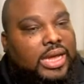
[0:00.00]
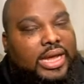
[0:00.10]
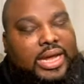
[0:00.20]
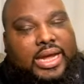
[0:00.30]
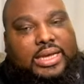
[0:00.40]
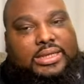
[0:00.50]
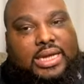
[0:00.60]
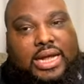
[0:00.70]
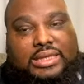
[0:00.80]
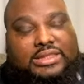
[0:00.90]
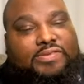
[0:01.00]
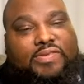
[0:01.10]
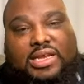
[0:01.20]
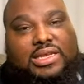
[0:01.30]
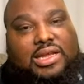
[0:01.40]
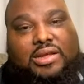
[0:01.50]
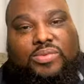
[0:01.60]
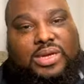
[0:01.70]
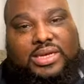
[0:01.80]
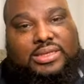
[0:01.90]
and I just fell in
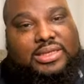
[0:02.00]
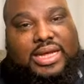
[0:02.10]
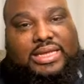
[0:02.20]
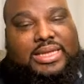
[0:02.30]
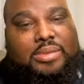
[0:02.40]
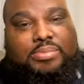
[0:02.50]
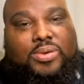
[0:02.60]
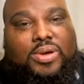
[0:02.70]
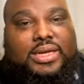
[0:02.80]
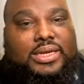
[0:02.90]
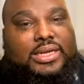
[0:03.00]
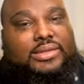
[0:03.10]
love with it at that point,